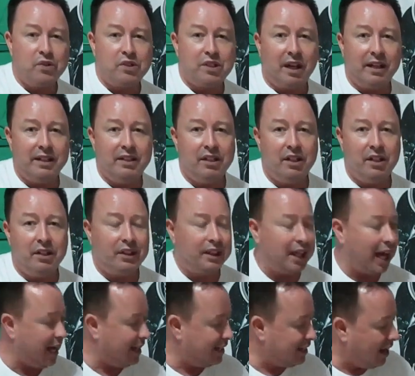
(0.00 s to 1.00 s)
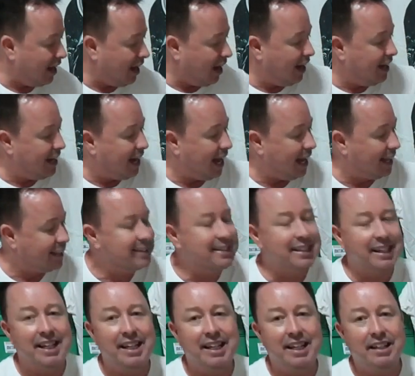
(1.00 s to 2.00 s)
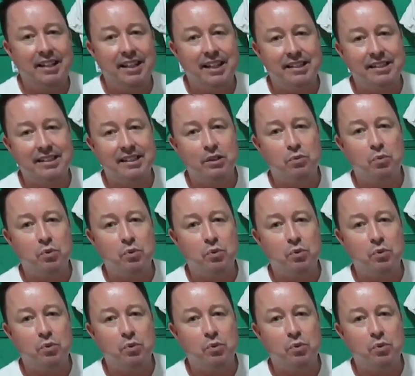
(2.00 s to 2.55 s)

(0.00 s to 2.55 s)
Once I'd heard that, I had to hear this.